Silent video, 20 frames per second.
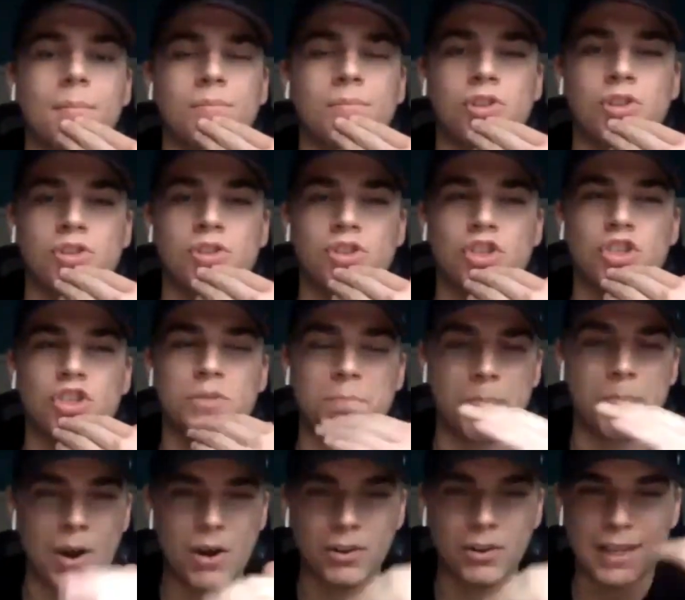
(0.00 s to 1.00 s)
just
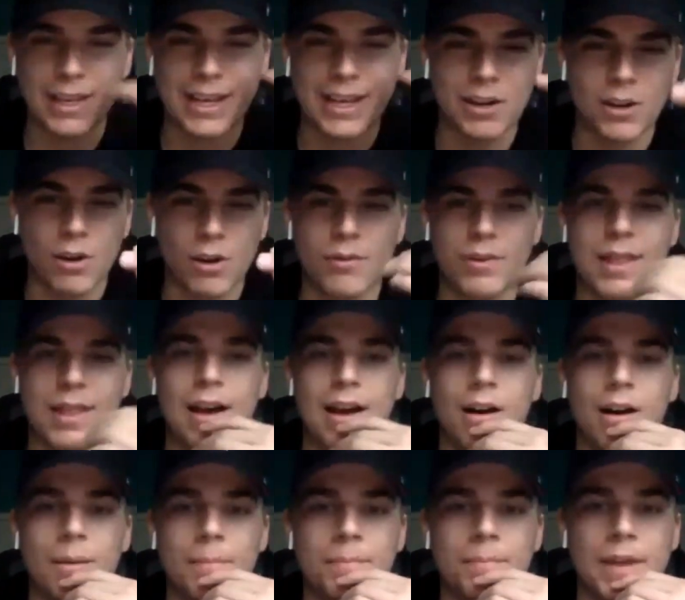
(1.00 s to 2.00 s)
barely getting over that
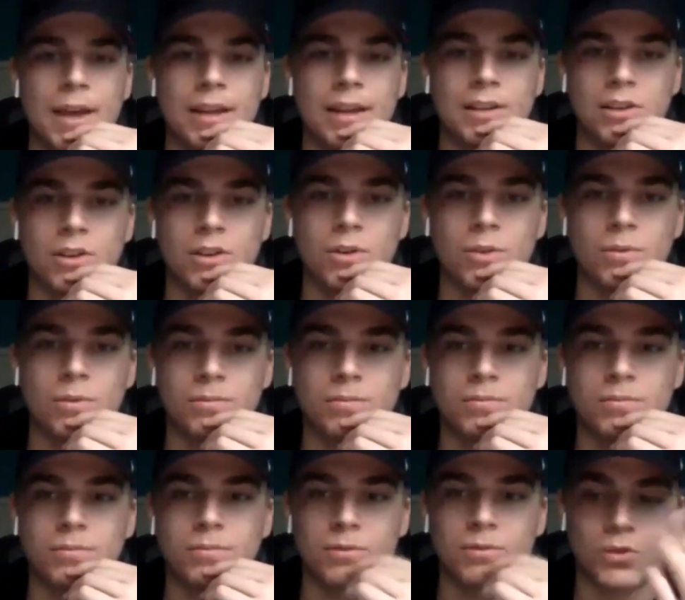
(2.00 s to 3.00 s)
hump that, you know,
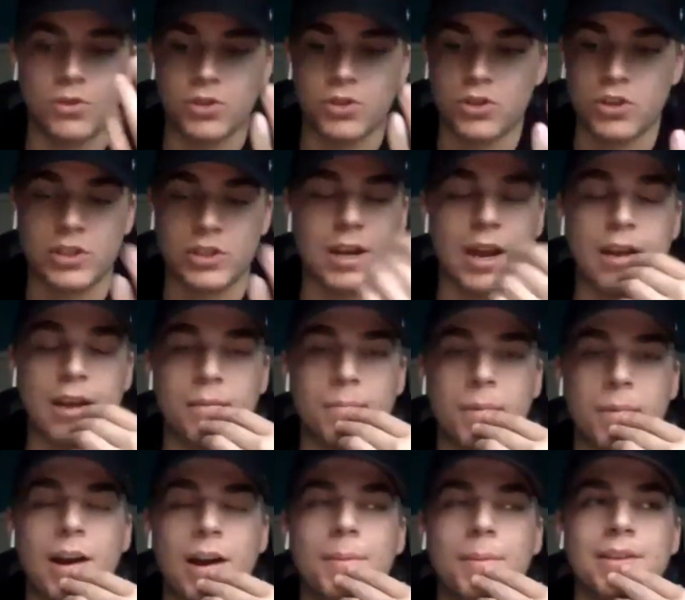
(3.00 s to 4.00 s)
just got you
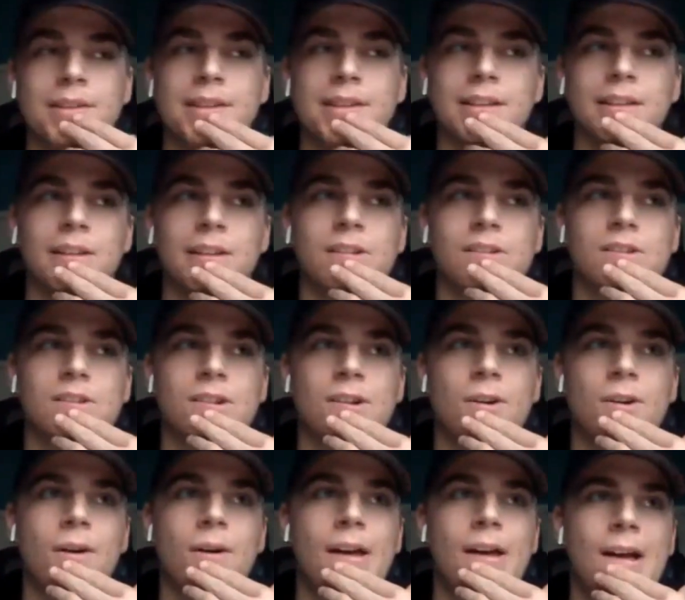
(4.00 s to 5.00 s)
by basically. And
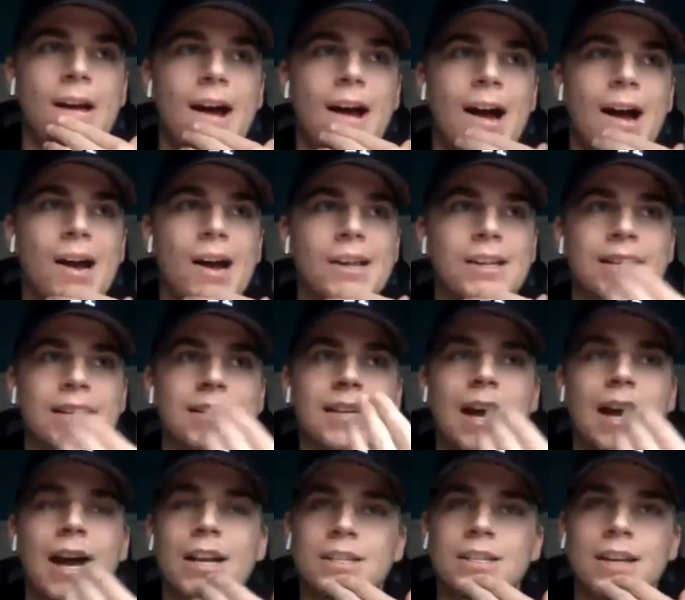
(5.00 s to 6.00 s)
so I guess
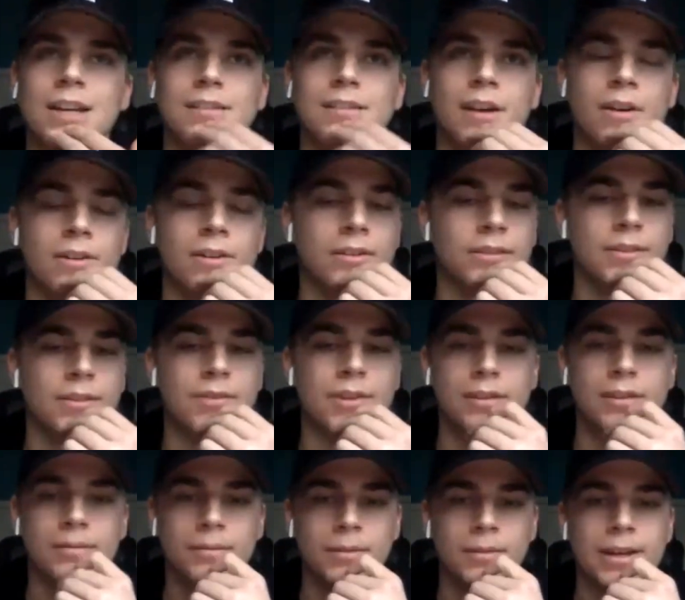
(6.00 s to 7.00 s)
I just got tired of
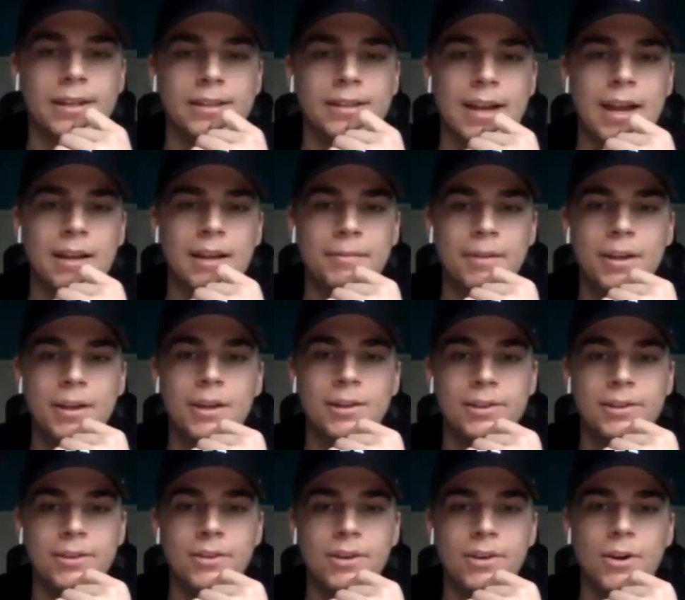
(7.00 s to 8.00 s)
living like that,
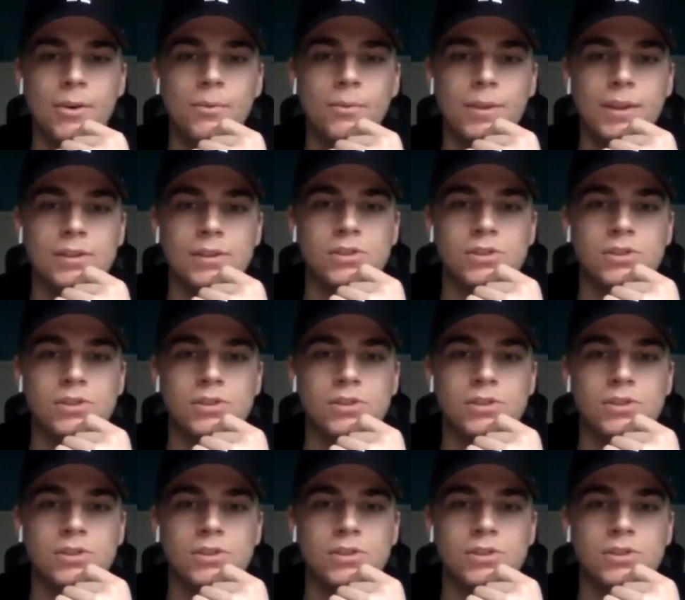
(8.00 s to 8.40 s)
you know. And